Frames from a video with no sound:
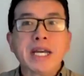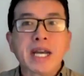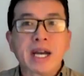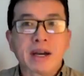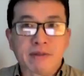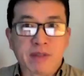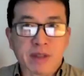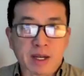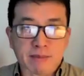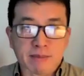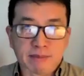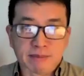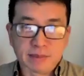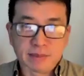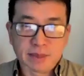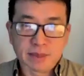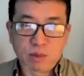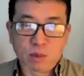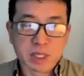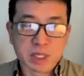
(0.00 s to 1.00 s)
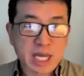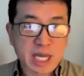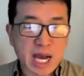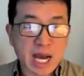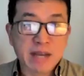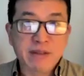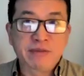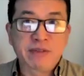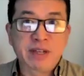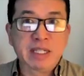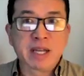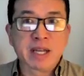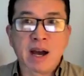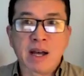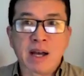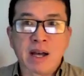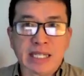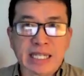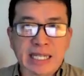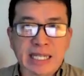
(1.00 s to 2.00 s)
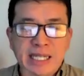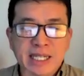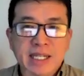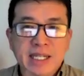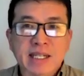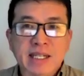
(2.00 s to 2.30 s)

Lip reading: of them with high fidelity.